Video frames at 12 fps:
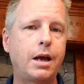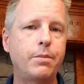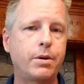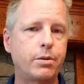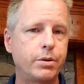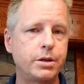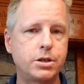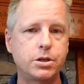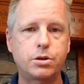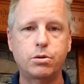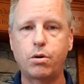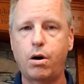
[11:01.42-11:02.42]
day, but it
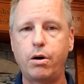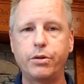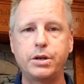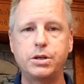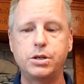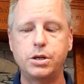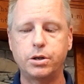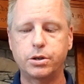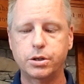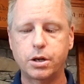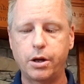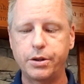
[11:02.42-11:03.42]
reaches through all these
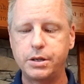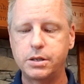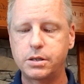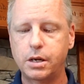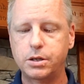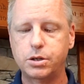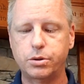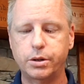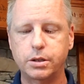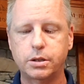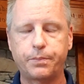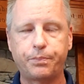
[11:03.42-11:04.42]
years, all these
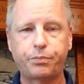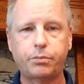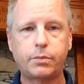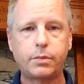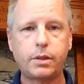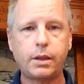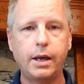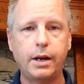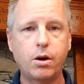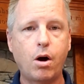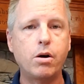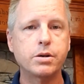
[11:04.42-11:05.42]
centuries,
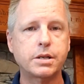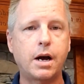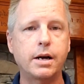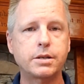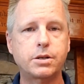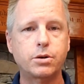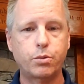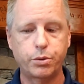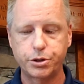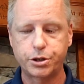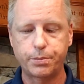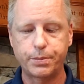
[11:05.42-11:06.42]
and calls us to
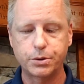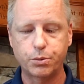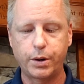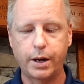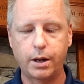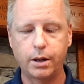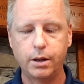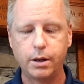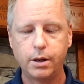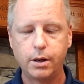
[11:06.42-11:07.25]
worship as well.